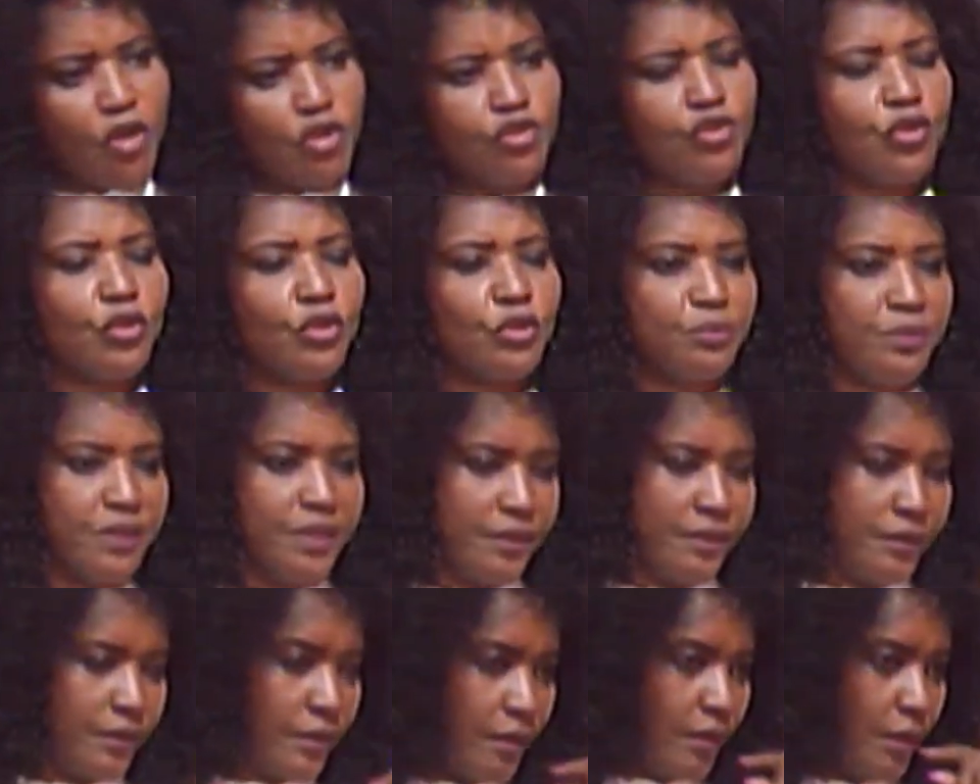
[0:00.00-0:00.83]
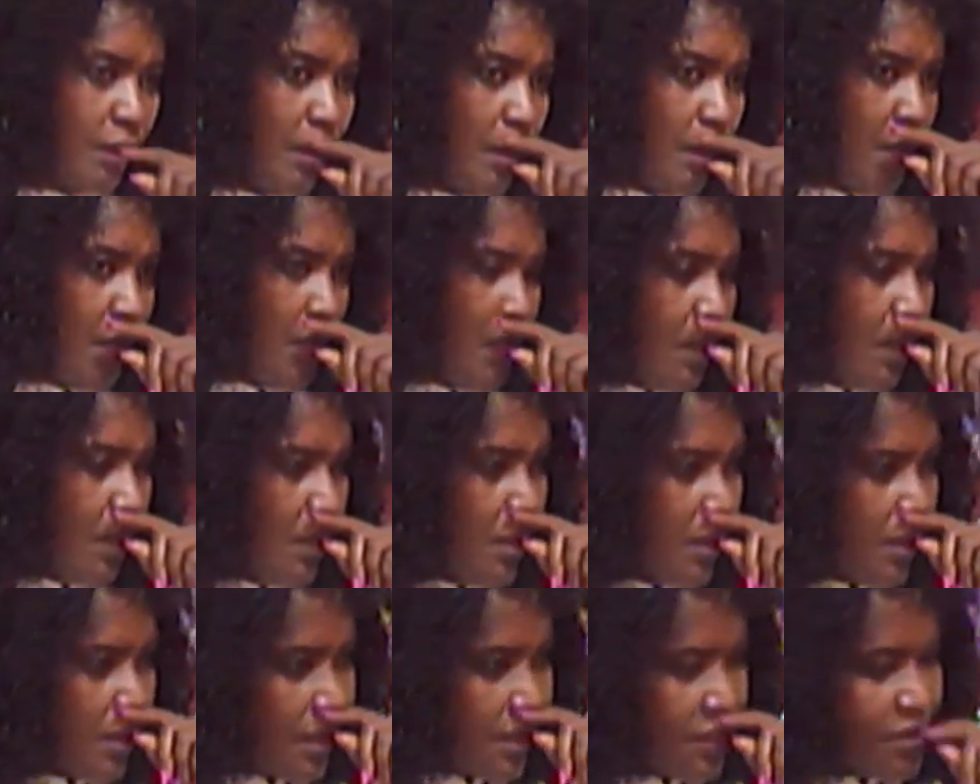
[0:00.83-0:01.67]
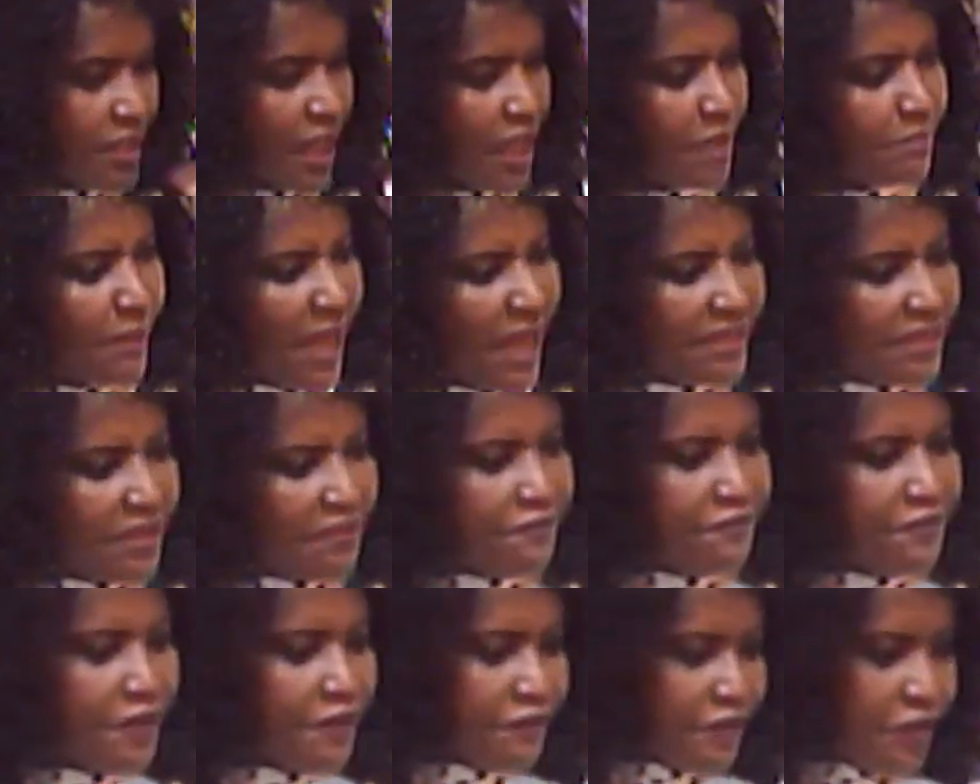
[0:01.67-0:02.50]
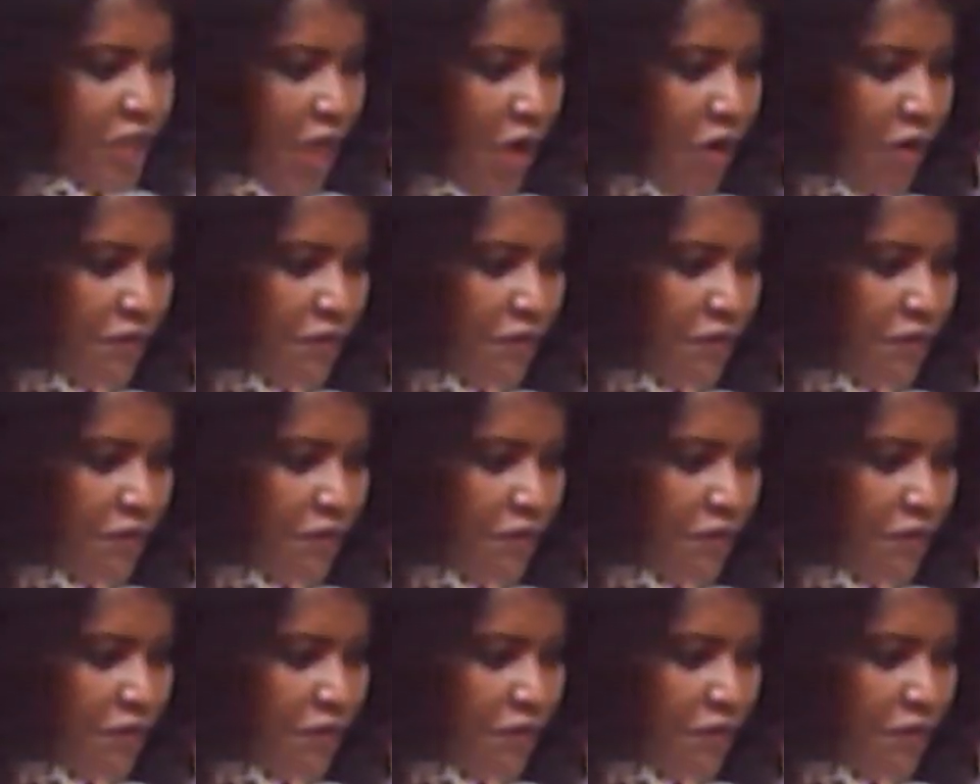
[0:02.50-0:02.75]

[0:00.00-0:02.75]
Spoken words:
told me, he said, by the 5th year of